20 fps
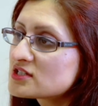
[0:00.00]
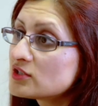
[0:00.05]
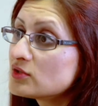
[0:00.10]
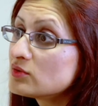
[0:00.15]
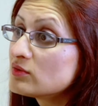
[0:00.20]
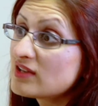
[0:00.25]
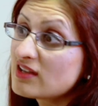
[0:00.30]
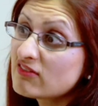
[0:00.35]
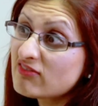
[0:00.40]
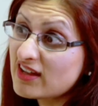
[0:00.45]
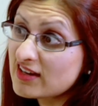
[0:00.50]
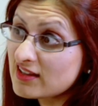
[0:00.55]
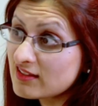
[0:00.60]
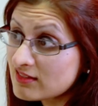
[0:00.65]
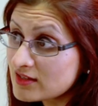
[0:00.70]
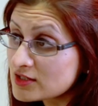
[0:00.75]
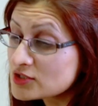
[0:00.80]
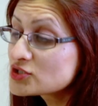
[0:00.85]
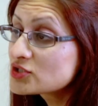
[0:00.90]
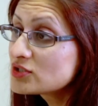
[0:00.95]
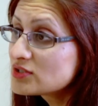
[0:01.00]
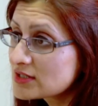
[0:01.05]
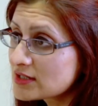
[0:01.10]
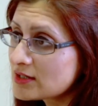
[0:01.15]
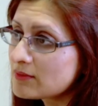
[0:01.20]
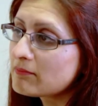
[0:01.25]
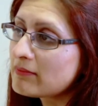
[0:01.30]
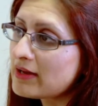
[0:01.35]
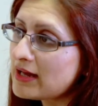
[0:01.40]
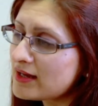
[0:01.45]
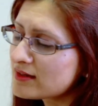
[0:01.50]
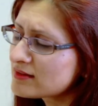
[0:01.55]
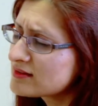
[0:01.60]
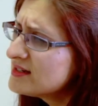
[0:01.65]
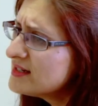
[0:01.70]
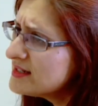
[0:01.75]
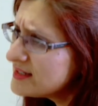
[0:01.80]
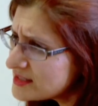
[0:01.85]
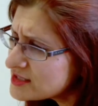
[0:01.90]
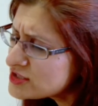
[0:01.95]
to if anything should come back.
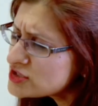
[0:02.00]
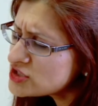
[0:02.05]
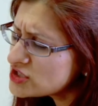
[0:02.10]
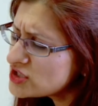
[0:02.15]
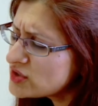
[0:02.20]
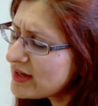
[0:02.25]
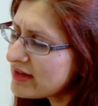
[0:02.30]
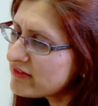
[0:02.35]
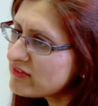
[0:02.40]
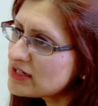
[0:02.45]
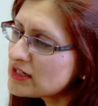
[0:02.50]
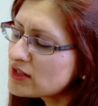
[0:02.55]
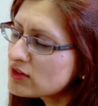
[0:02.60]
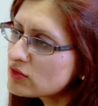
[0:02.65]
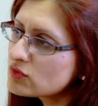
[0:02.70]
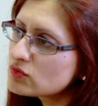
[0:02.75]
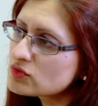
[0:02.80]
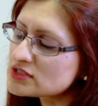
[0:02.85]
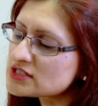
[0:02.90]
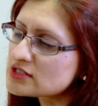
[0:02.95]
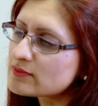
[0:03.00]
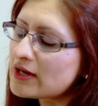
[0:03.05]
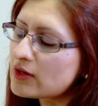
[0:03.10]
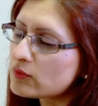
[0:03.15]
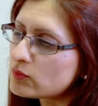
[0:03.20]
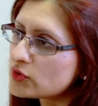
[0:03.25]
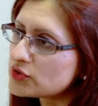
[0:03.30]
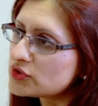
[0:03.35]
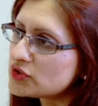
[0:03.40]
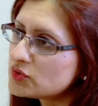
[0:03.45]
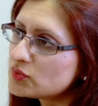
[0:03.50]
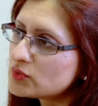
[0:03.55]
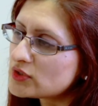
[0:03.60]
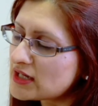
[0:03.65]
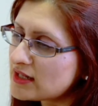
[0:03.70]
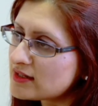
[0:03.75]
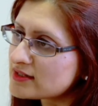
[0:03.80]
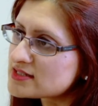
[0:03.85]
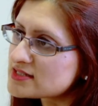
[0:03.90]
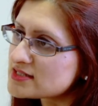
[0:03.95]
Do you have any thoughts about what you
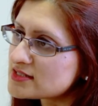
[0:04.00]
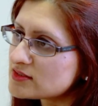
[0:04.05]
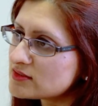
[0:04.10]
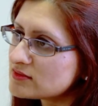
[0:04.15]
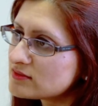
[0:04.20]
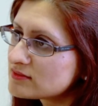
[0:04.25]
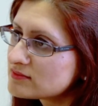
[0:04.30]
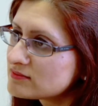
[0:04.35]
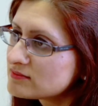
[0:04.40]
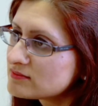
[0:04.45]
would like to do?